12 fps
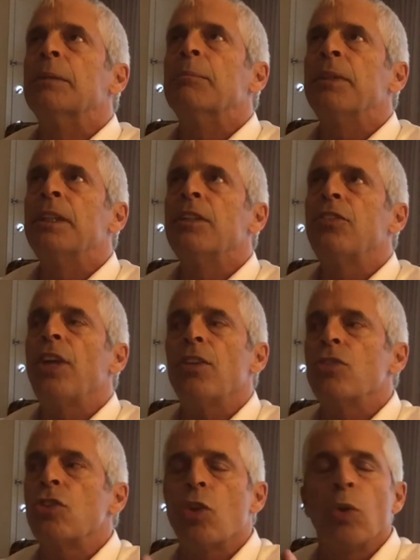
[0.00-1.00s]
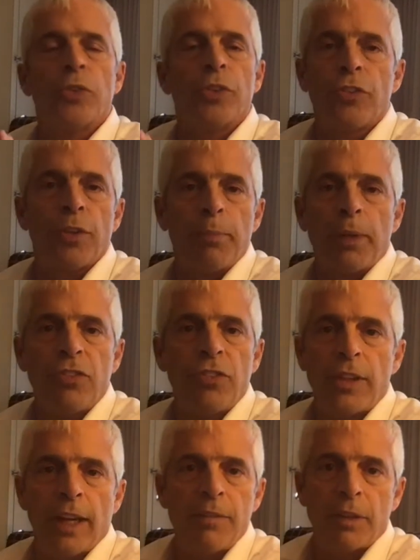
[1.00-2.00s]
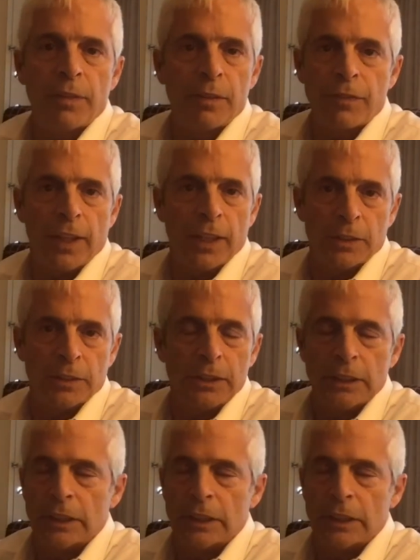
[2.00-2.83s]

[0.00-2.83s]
is head and shoulders the best that I've ever found.